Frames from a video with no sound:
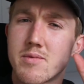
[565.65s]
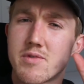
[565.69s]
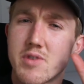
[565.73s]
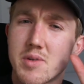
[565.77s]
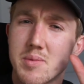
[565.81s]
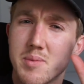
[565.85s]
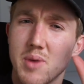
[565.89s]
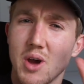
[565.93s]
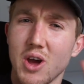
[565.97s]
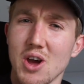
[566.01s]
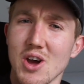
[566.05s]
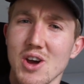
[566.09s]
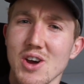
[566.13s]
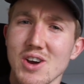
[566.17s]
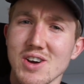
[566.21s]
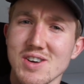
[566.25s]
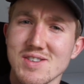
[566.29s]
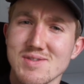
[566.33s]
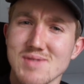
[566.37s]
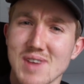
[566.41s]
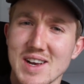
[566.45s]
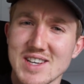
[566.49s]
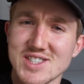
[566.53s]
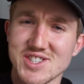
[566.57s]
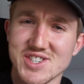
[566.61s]
from her
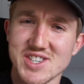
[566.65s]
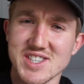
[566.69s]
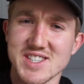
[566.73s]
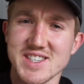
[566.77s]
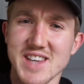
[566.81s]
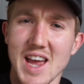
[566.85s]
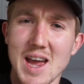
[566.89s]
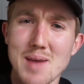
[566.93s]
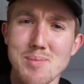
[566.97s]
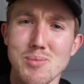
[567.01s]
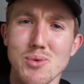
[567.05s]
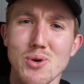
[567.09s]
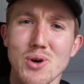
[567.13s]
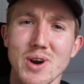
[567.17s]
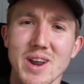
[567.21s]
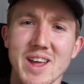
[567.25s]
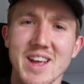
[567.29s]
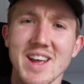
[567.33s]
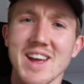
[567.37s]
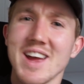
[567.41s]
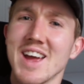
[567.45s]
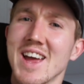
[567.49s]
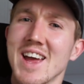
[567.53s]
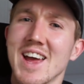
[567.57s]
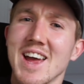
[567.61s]
as she's
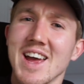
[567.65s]
skateboarding.